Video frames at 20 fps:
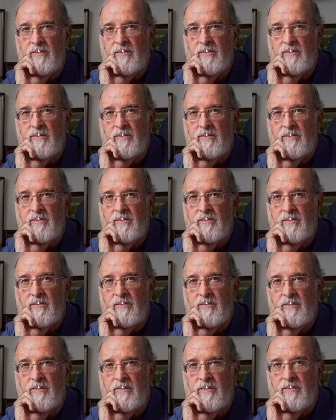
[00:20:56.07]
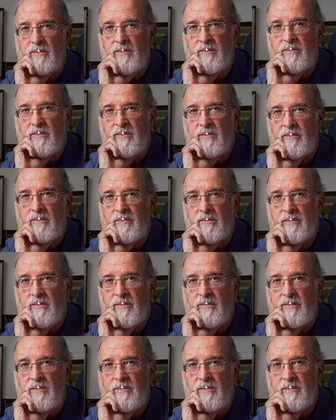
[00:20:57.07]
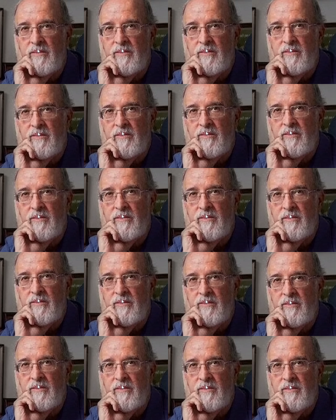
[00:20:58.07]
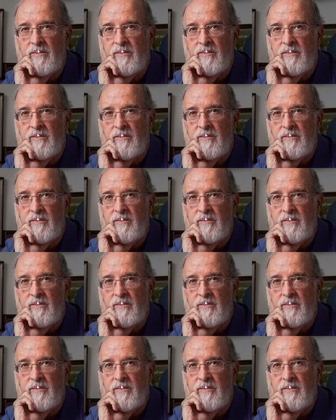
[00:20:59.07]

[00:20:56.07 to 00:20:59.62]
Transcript: The person shown says nothing.